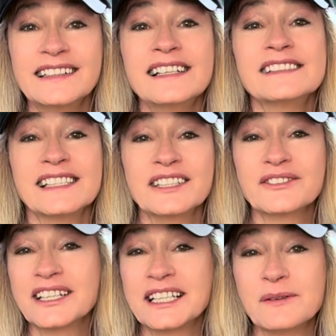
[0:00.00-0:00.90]

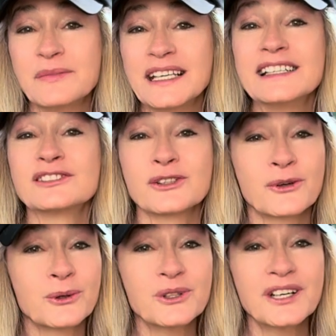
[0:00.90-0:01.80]
scenery can be as
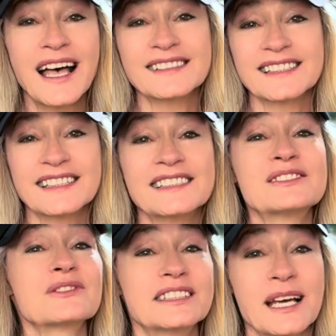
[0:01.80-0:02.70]
cruel as it is
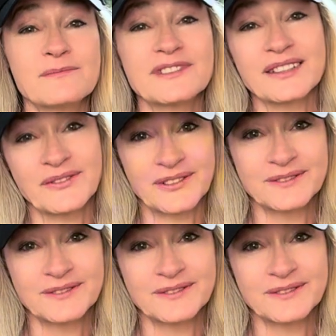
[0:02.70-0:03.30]
redemptive.